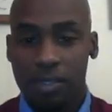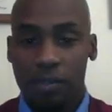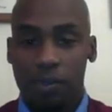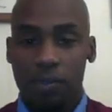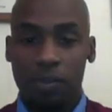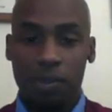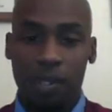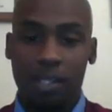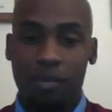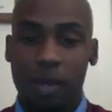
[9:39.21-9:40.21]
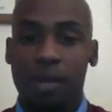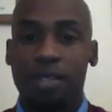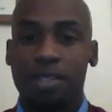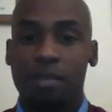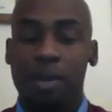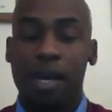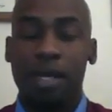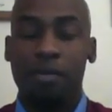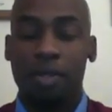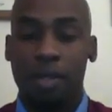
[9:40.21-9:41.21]
to experience
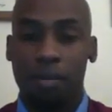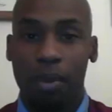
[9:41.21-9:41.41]
somebody with their